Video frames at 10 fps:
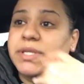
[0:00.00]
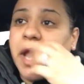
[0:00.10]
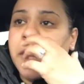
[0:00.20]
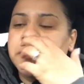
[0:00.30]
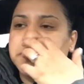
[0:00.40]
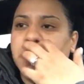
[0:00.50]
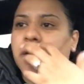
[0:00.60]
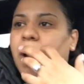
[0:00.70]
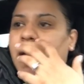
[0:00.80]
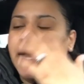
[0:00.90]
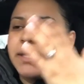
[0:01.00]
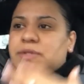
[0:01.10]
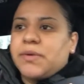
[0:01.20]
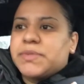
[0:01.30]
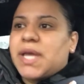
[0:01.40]
scared and started crying and
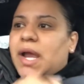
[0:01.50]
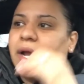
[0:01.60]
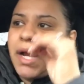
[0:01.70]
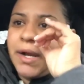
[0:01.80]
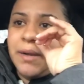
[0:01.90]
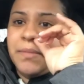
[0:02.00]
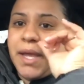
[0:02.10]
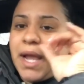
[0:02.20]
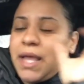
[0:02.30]
so i was carrying her and i'm like